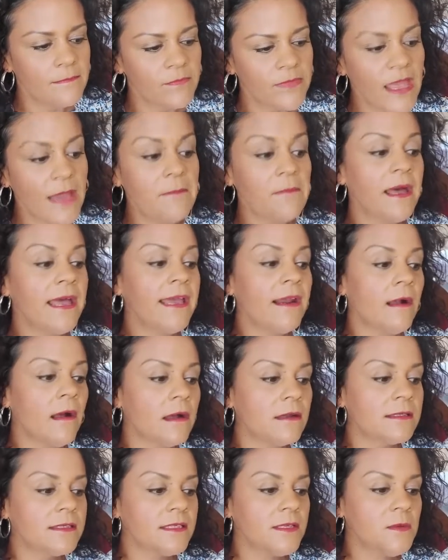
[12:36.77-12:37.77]
That might
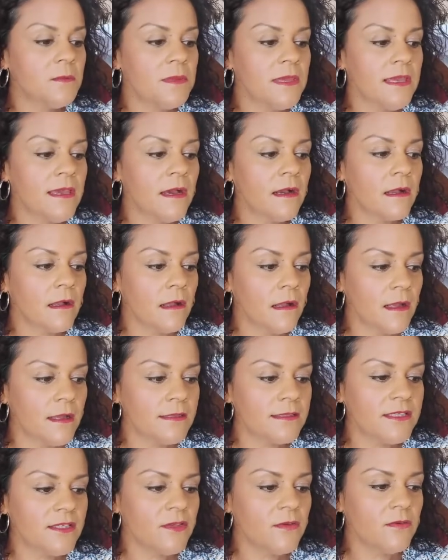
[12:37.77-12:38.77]
also be a
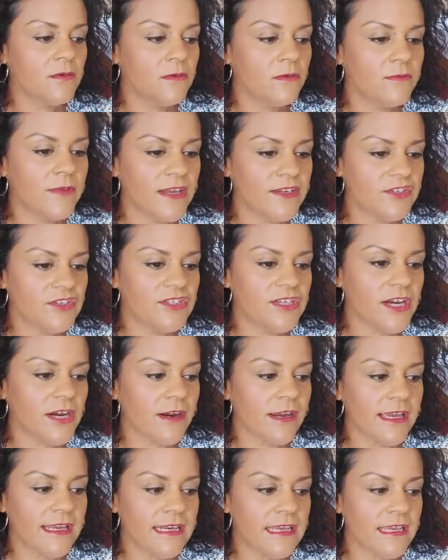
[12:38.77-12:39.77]
call to
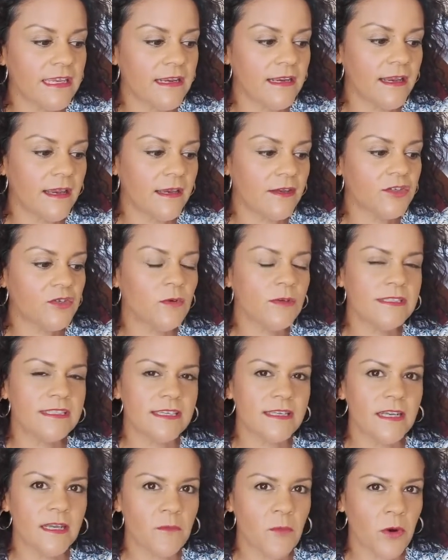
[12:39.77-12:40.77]
vegetarian eating, towards
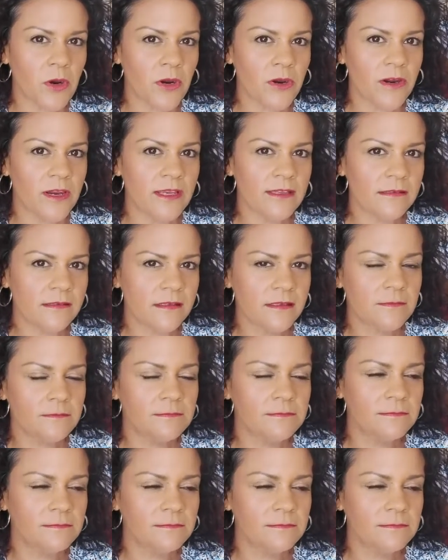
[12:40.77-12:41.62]
eating more greens.